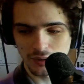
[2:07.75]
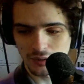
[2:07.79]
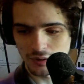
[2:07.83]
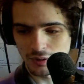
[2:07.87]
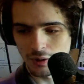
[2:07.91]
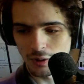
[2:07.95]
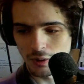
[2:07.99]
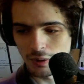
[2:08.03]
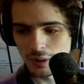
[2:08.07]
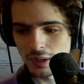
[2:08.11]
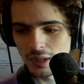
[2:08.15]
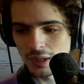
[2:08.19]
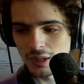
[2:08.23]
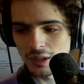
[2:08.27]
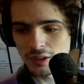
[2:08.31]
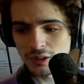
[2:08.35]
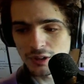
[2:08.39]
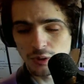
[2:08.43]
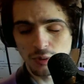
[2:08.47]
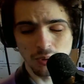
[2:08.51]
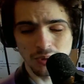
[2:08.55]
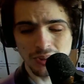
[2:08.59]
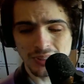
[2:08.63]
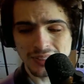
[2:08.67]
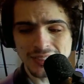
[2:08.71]
So
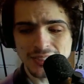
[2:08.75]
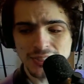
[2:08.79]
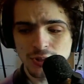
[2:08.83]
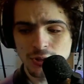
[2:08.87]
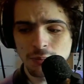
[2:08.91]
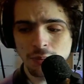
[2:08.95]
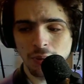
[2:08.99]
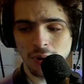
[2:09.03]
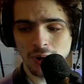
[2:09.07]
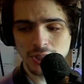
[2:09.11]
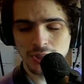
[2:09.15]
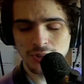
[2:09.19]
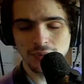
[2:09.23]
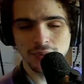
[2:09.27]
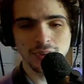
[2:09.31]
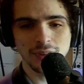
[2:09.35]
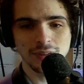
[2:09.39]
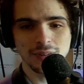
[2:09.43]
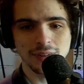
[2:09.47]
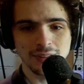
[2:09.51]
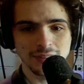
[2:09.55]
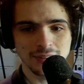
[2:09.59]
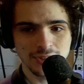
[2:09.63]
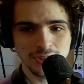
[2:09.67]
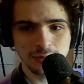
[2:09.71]
you only need two perks for
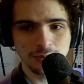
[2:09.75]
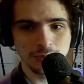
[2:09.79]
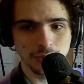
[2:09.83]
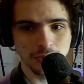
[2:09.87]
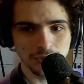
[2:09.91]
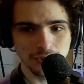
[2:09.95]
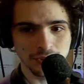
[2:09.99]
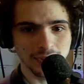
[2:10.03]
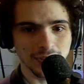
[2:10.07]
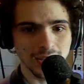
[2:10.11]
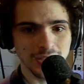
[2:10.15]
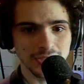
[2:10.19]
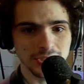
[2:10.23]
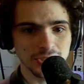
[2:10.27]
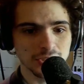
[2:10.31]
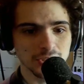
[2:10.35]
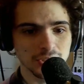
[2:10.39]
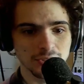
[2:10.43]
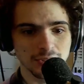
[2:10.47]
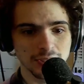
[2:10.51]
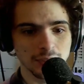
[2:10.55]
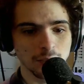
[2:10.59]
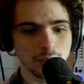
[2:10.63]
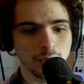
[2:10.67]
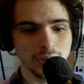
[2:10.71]
this. It's just built to last in
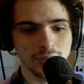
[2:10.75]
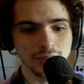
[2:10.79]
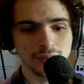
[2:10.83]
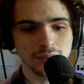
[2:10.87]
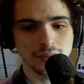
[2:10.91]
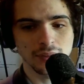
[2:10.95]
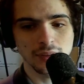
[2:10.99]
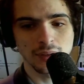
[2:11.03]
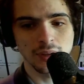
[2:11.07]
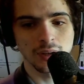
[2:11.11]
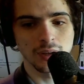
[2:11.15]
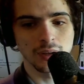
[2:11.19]
Streetwise.